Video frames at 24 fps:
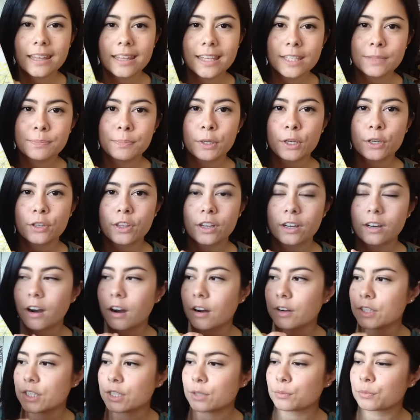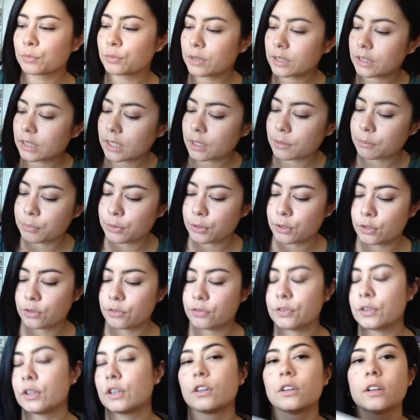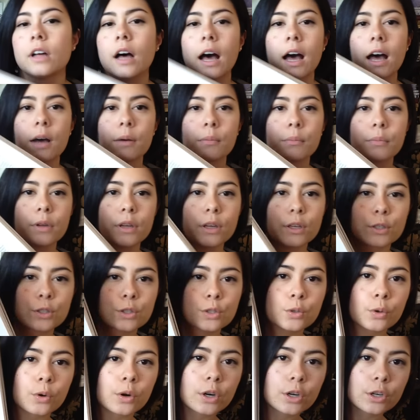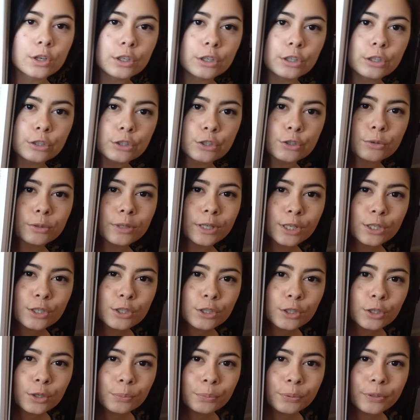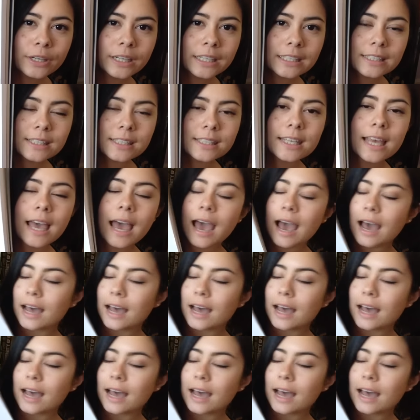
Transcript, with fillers: In this book, there are some really beautiful um, historical traditional prints,